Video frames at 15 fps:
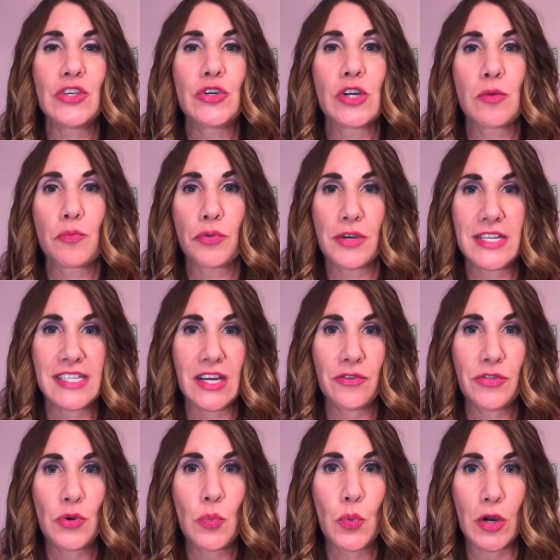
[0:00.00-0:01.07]
You can print
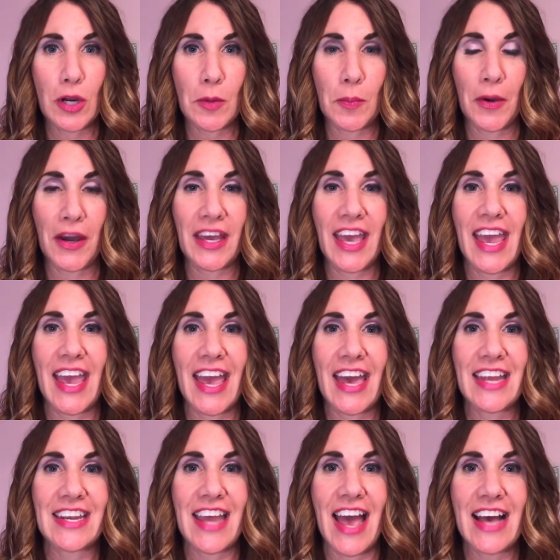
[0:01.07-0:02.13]
out the workbook
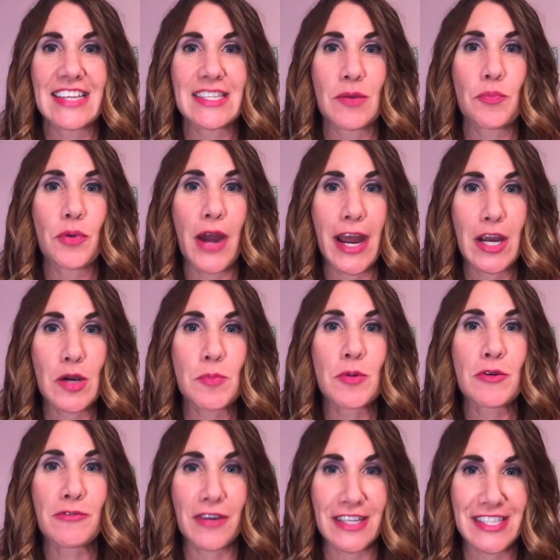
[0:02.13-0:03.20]
and as a prior
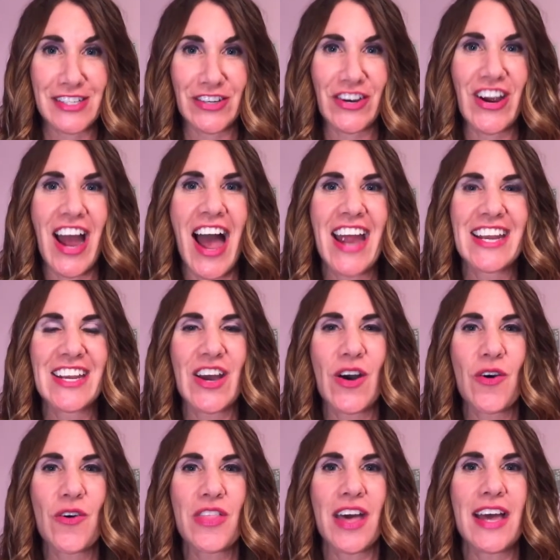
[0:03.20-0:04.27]
professor, I
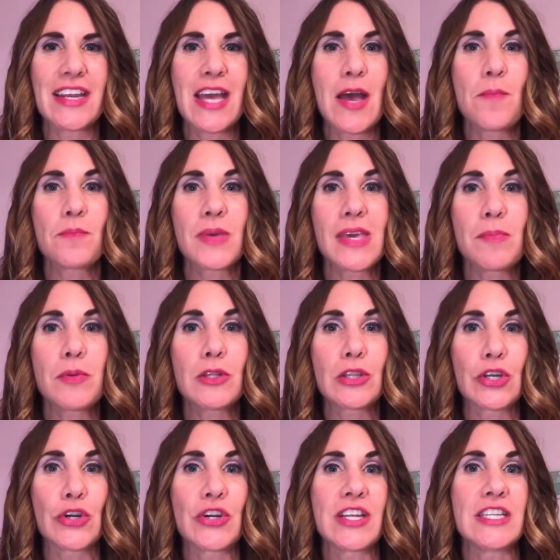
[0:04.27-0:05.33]
know that people
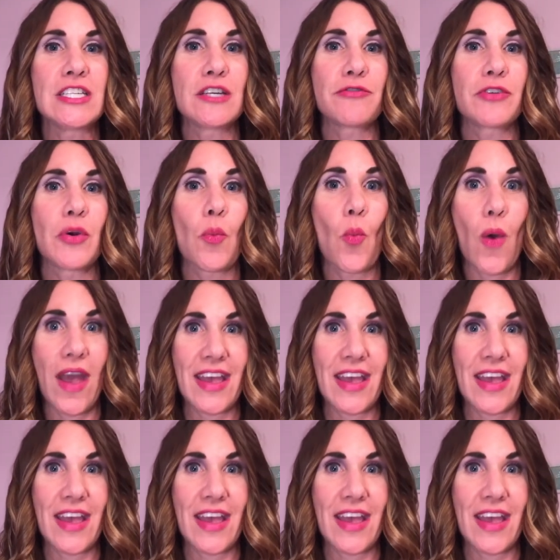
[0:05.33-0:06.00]
learn in different